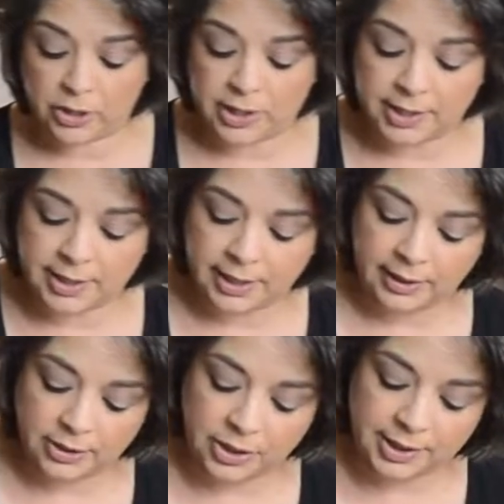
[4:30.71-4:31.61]
She's
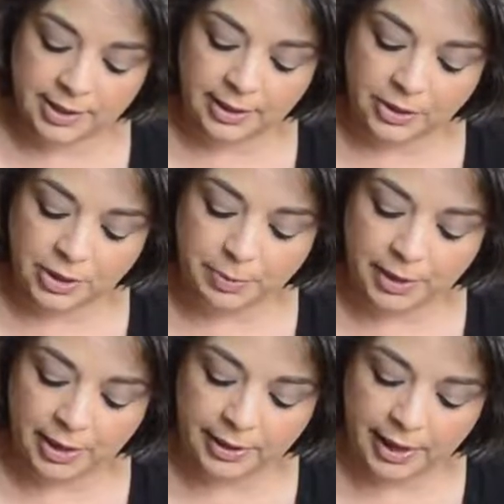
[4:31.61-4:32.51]
sitting just
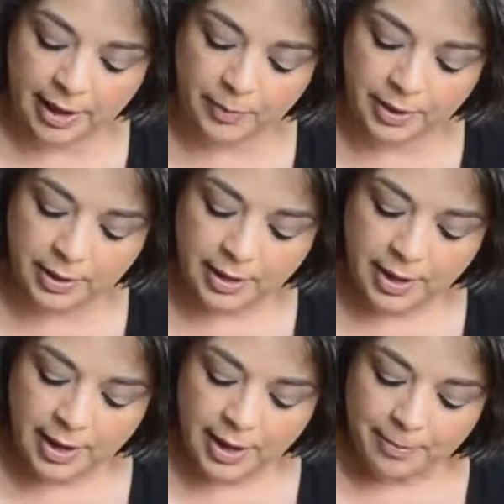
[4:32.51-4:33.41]
beyond the camera,
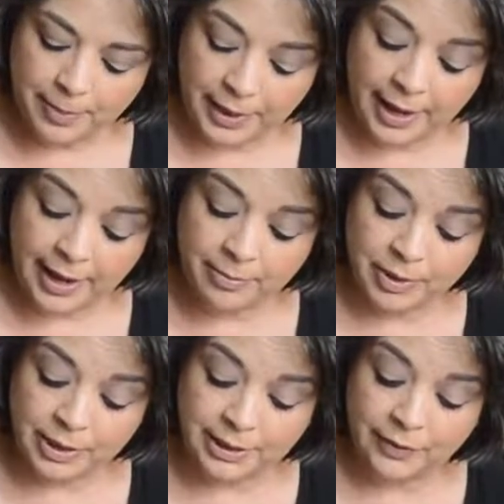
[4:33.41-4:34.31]
but I am
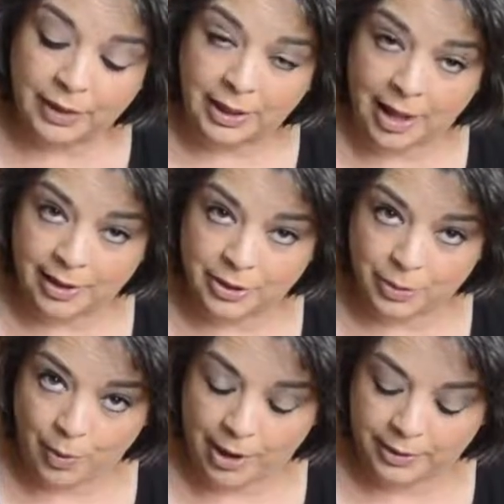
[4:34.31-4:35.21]
going to leave a lot of
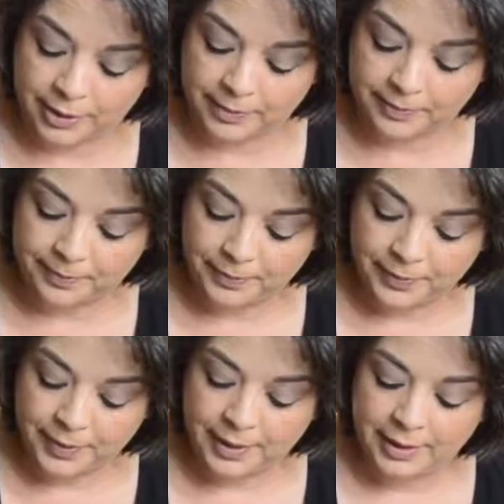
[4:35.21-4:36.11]
this water in
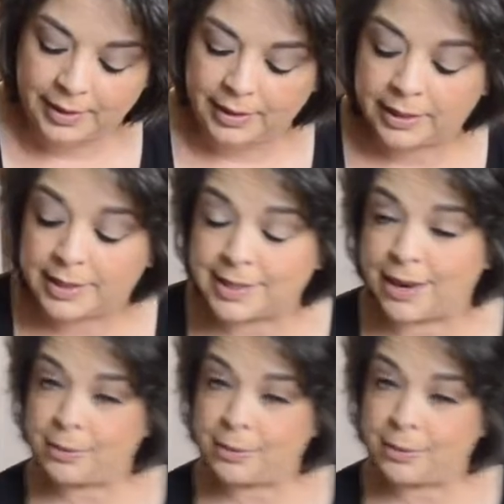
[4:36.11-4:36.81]
because I